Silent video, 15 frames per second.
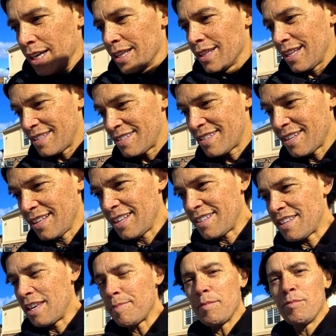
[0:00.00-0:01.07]
Let's
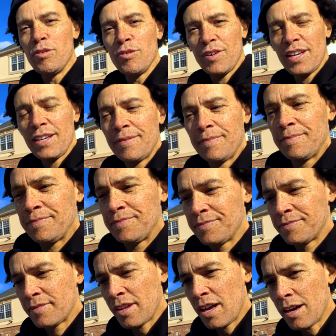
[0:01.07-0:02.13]
keep it moving.
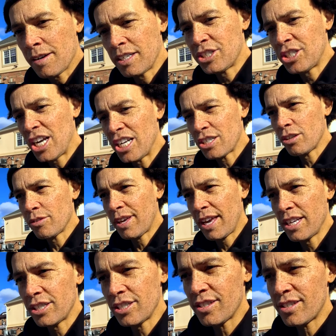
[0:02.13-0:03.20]
I'm gonna change
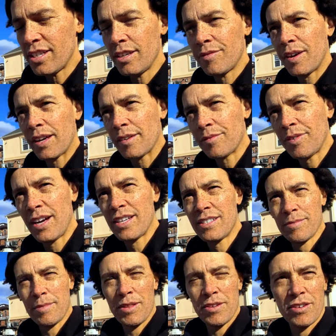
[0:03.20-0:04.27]
location, see if I can find
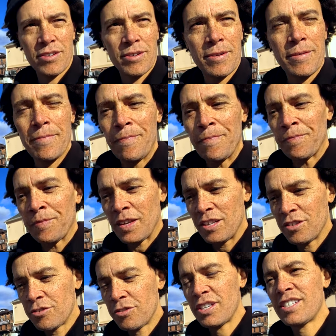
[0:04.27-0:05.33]
some other
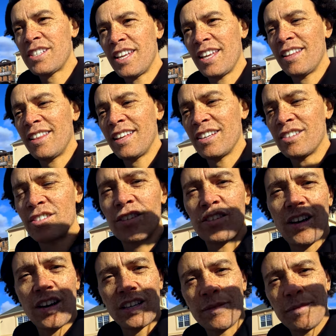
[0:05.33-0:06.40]
interesting things to
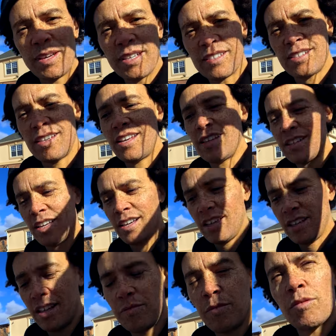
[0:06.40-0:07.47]
document, and
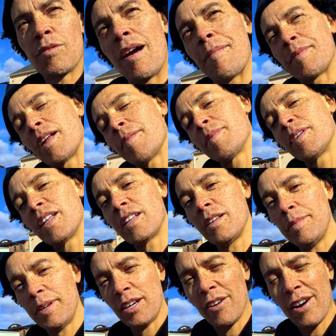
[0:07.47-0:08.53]
then we'll wrap it up in a little
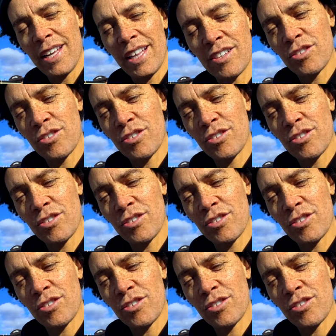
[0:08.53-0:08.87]
bit, all right? Let's